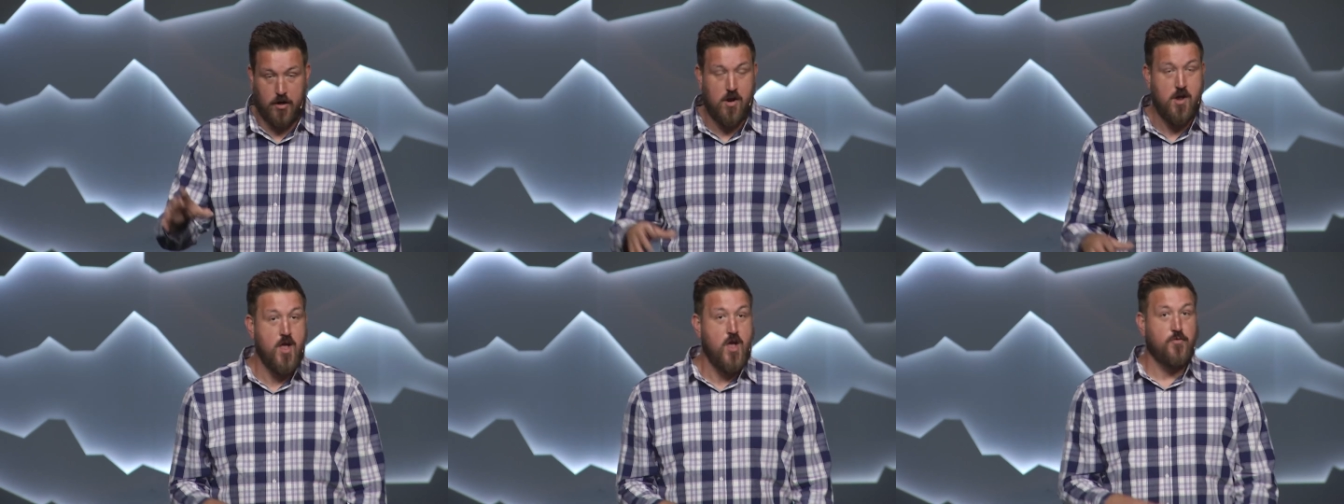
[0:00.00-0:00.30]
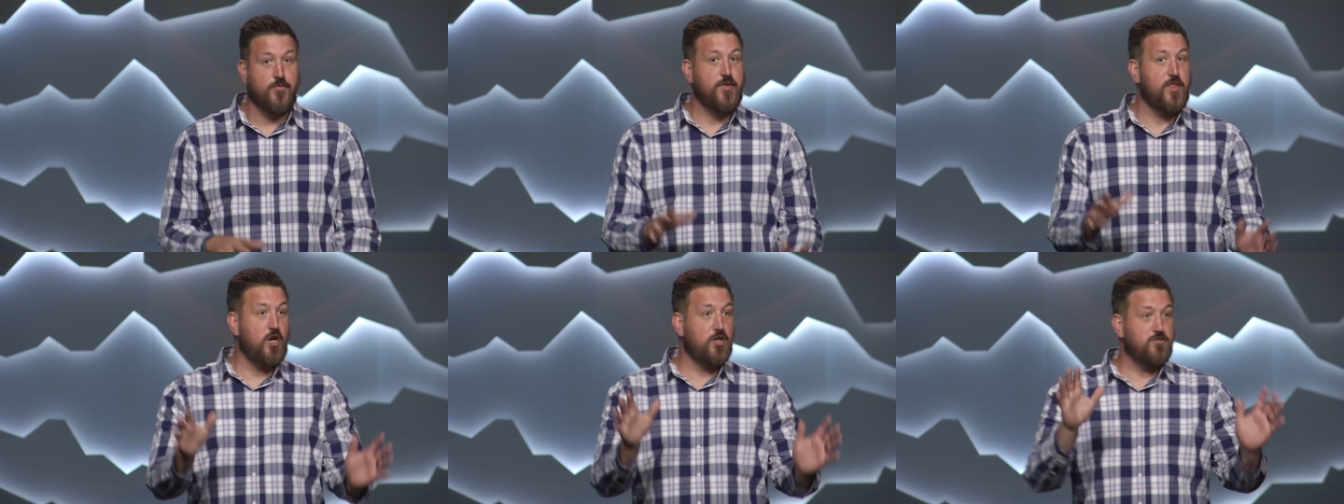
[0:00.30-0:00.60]

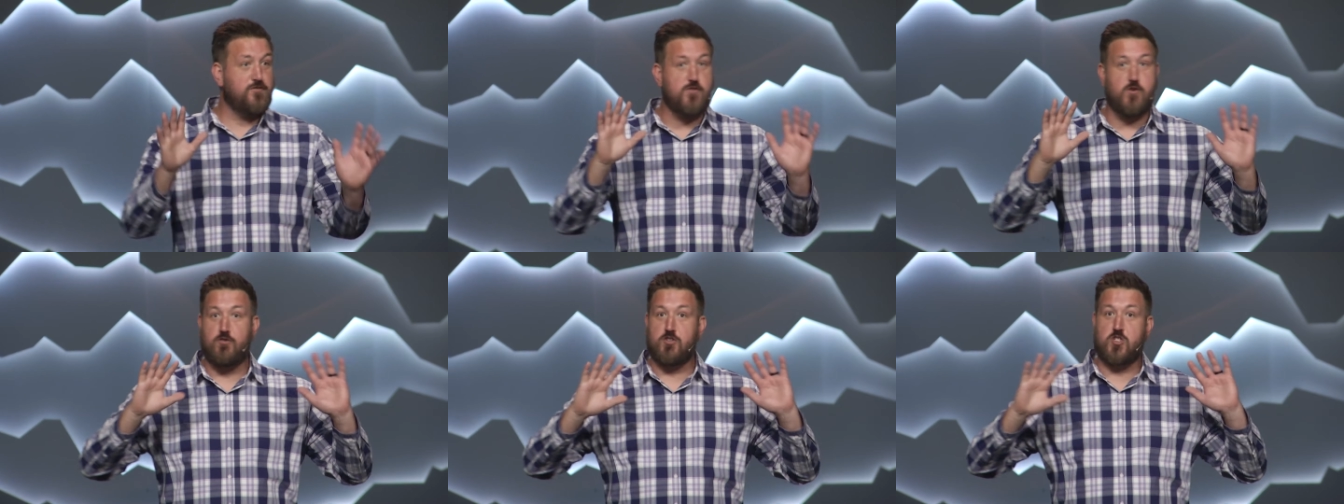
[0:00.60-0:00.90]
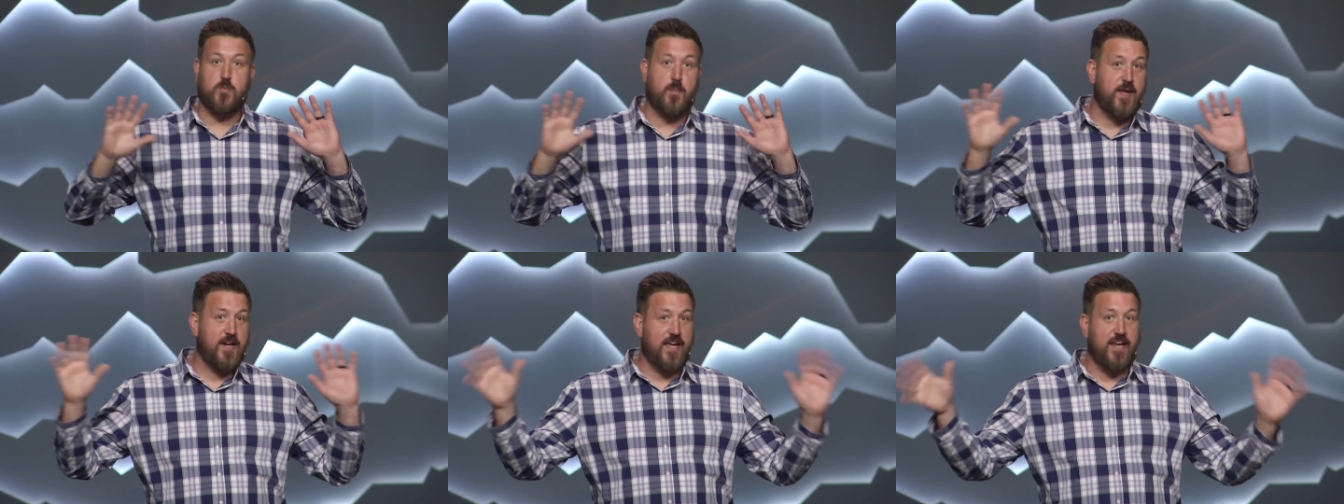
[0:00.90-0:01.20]
For those of you who
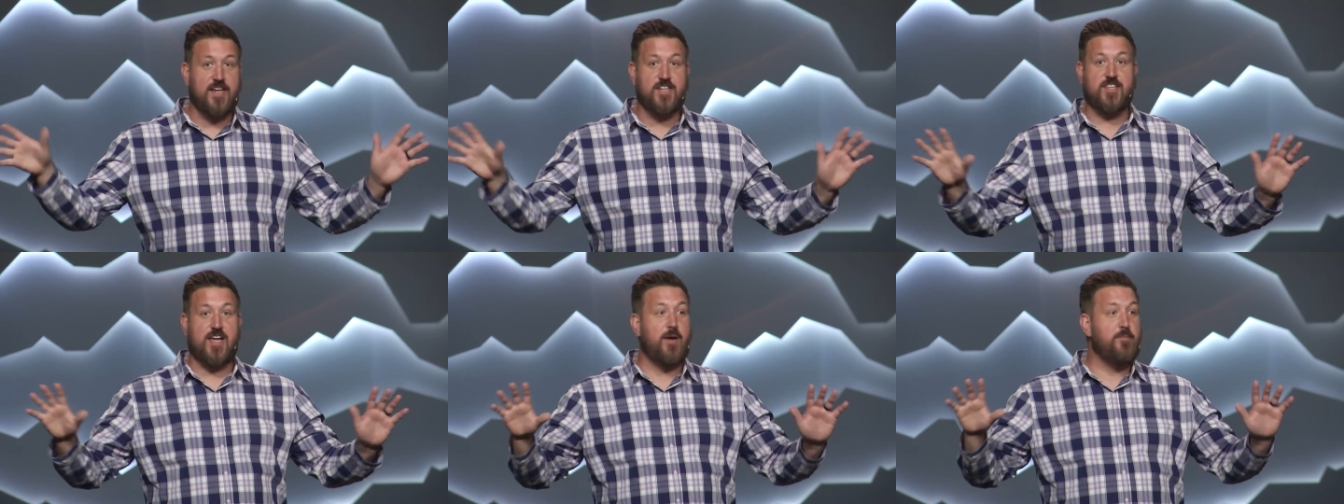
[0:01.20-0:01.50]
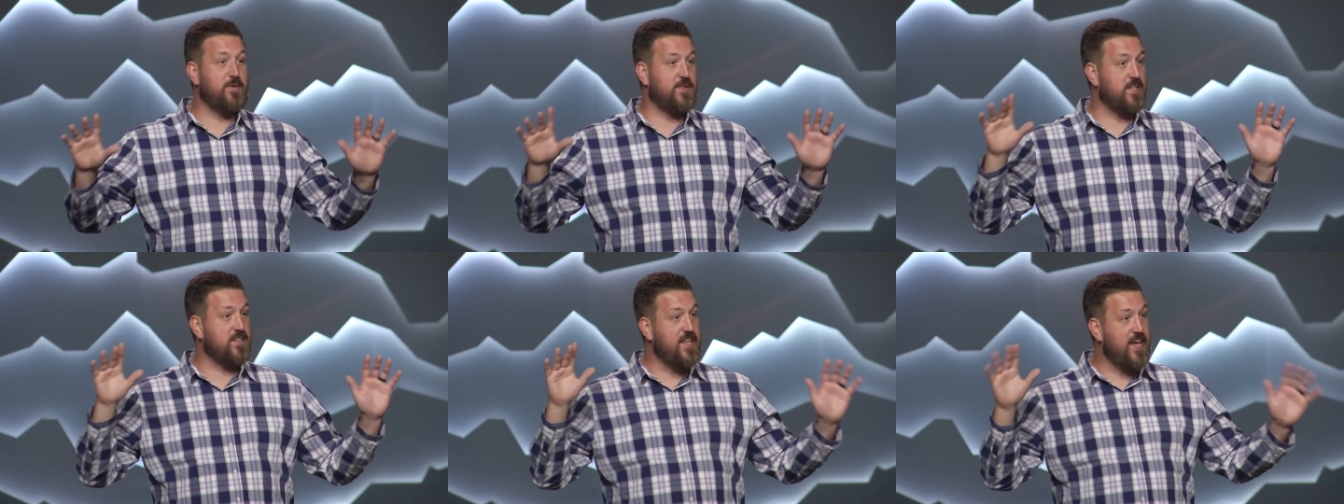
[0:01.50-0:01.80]
spent any time
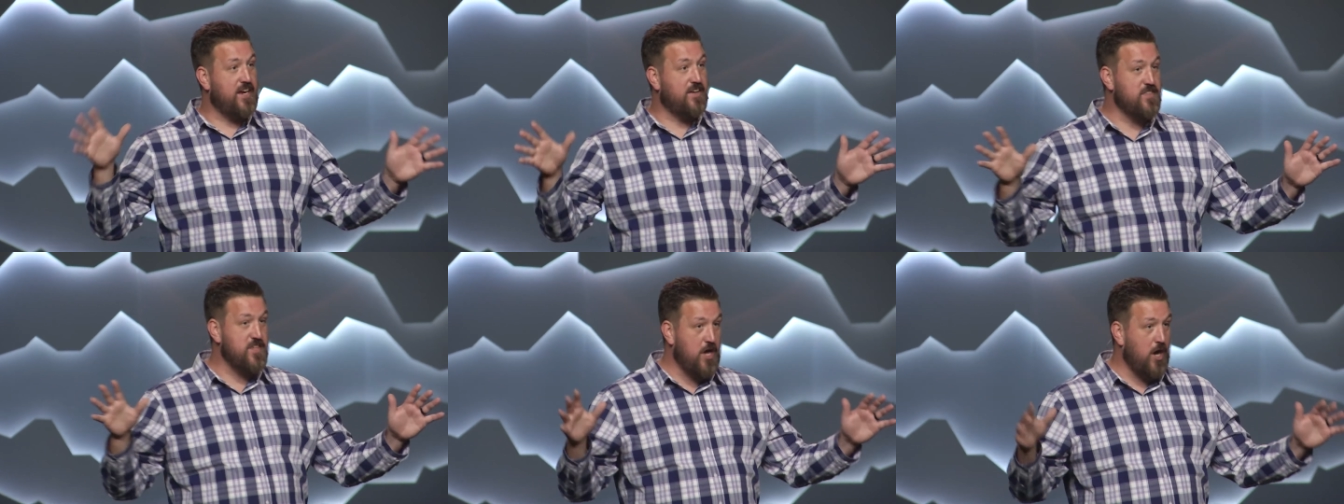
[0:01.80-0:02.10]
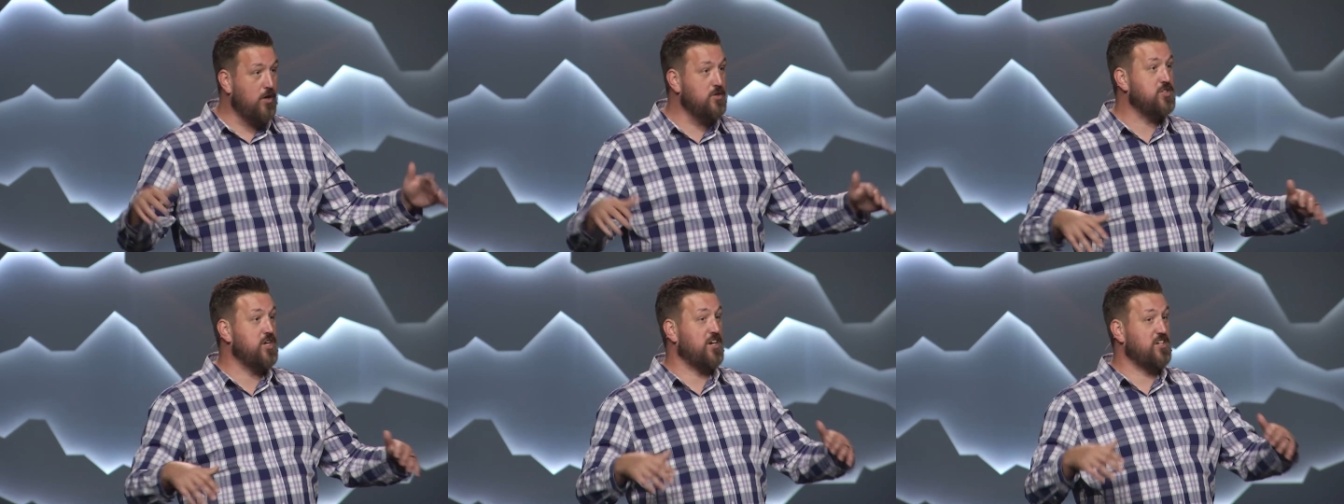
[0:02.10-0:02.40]
at the Lake of the
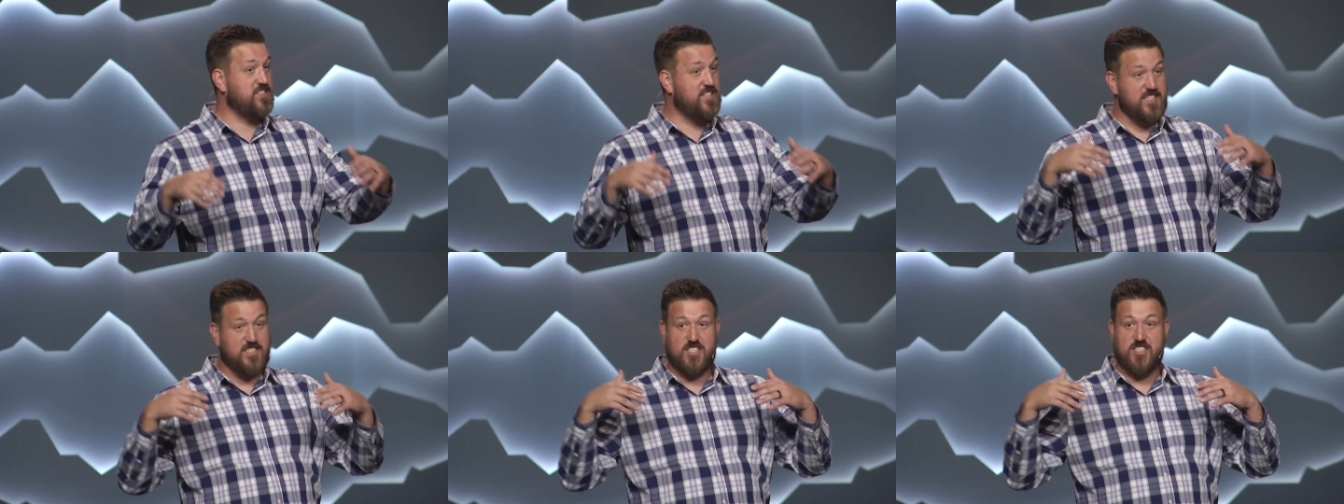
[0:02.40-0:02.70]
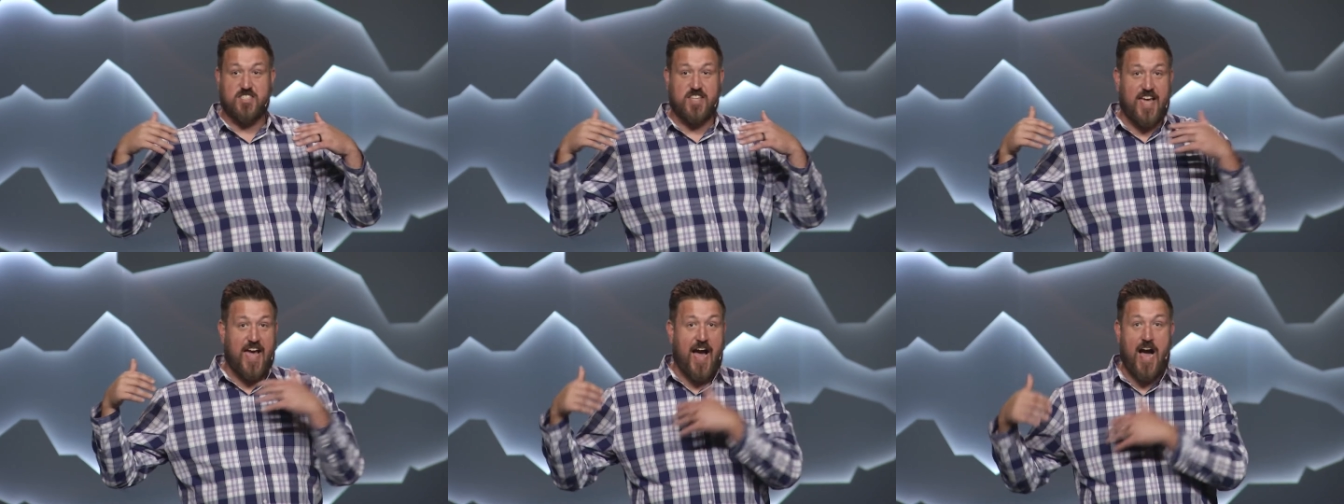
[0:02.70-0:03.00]
Ozarks, this is
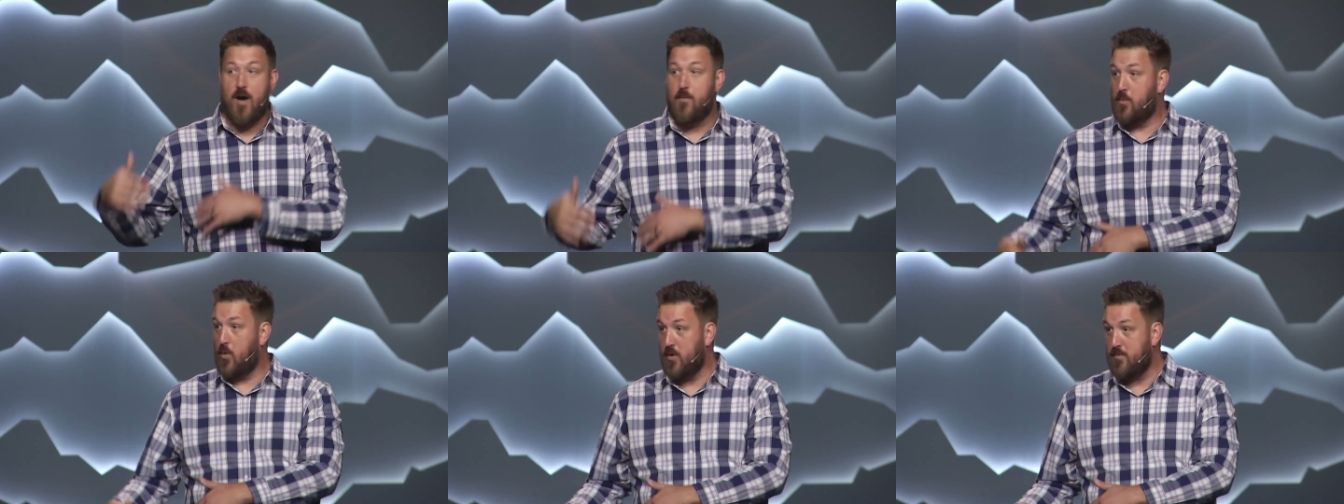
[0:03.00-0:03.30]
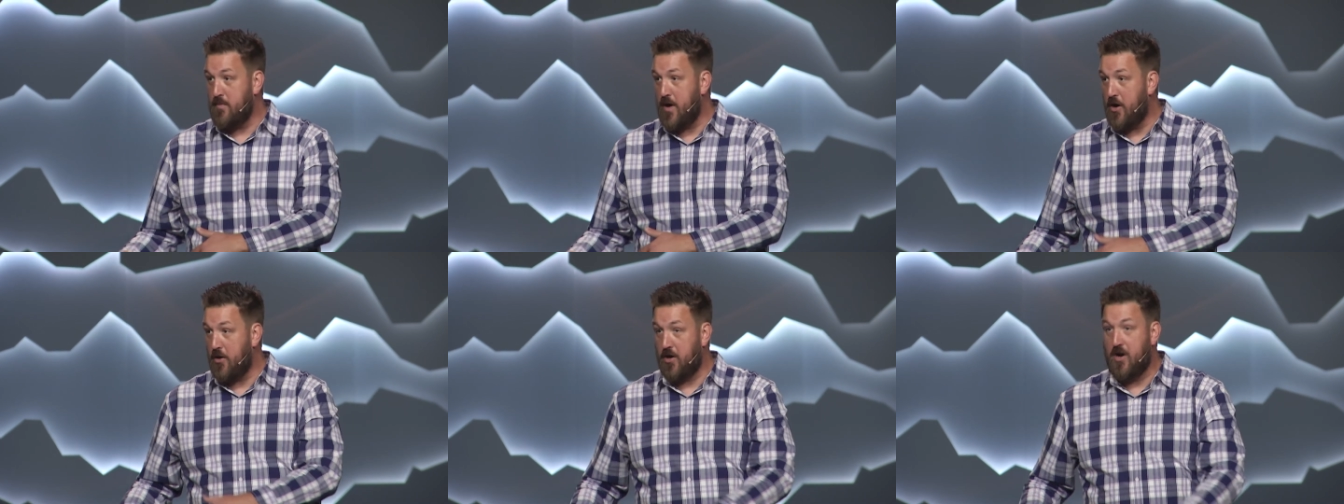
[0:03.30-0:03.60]
the outboard
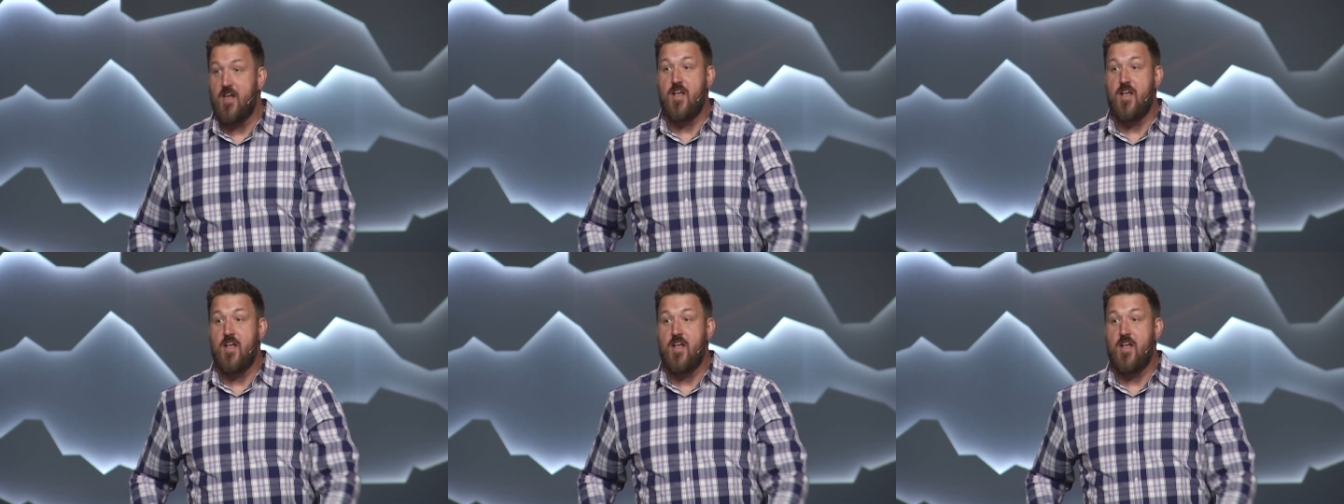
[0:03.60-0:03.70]
motor